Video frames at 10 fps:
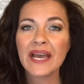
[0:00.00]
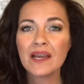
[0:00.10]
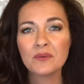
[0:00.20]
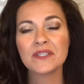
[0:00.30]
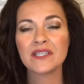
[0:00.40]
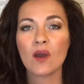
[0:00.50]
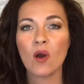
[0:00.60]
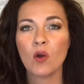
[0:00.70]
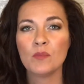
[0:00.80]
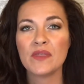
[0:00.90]
I really
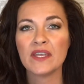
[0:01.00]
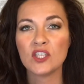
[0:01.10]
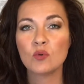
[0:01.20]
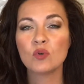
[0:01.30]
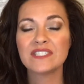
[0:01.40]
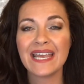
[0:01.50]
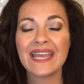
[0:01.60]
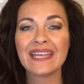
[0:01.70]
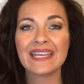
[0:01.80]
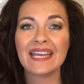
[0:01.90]
hope that you will
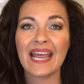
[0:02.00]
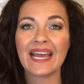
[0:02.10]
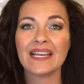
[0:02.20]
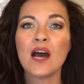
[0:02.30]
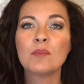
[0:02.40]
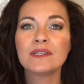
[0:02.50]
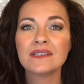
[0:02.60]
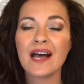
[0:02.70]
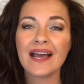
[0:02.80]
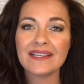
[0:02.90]
take it and
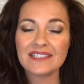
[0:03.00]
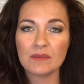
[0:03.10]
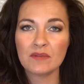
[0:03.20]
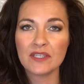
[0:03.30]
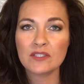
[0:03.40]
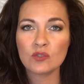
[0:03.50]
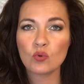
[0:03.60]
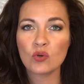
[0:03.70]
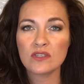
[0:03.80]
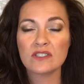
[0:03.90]
apply some of these
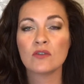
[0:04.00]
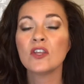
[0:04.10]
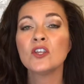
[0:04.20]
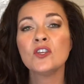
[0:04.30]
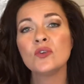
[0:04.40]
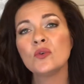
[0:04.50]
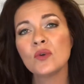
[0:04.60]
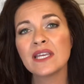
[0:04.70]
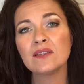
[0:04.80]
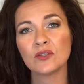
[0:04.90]
tools so that you
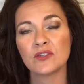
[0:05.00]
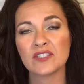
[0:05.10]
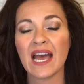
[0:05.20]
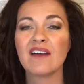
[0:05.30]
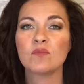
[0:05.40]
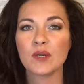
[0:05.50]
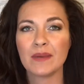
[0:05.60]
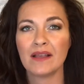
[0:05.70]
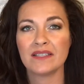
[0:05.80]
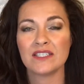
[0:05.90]
can learn to have more
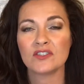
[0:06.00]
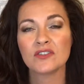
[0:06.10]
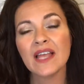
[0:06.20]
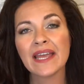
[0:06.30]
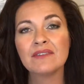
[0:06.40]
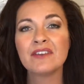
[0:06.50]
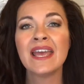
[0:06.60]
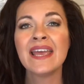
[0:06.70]
balance in your life